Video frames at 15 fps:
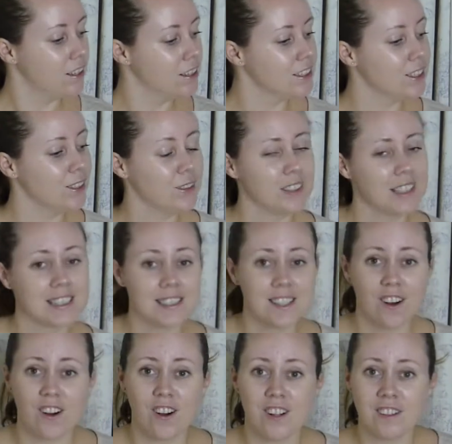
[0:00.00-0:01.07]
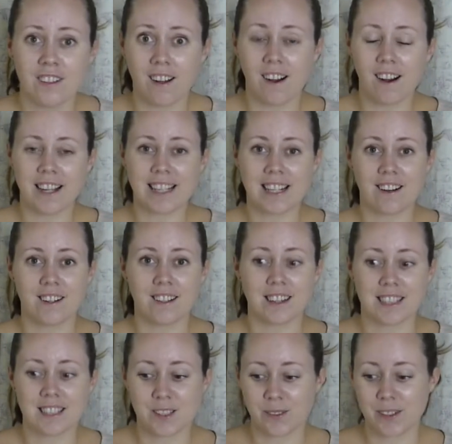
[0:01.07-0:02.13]
So that's all I got
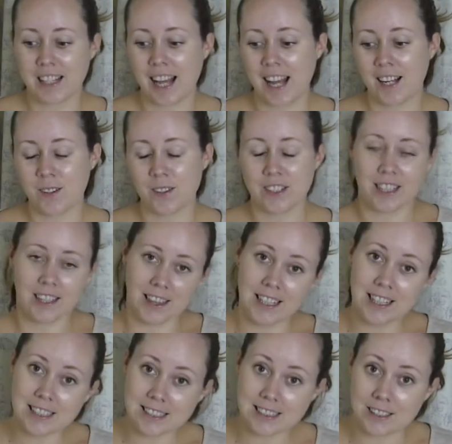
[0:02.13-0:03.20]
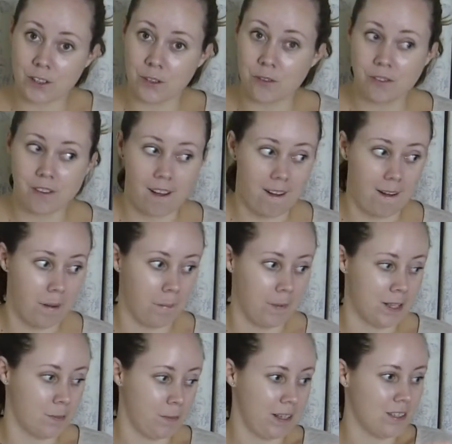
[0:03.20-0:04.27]
this weekend, which I think is enough. I
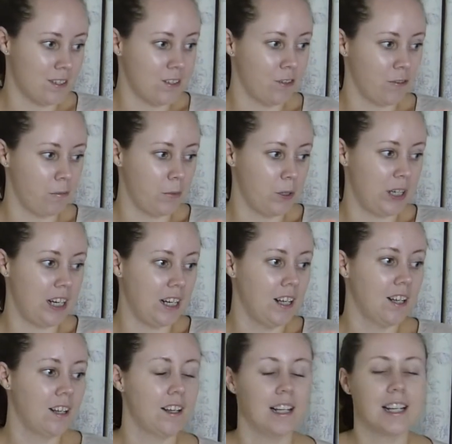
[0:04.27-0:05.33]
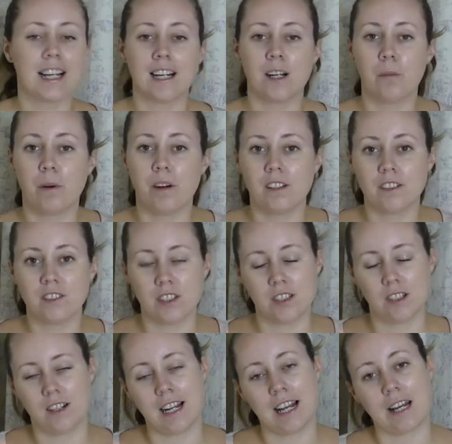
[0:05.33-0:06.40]
spent enough money. Again, apologies
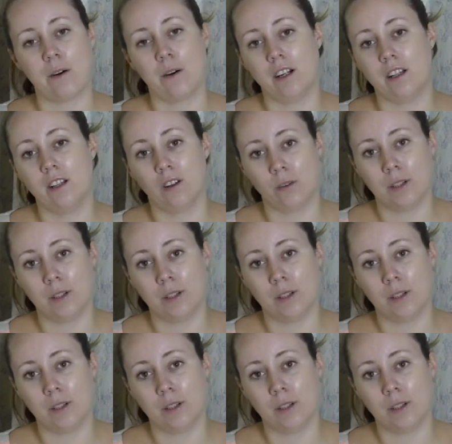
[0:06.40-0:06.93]
on how I look.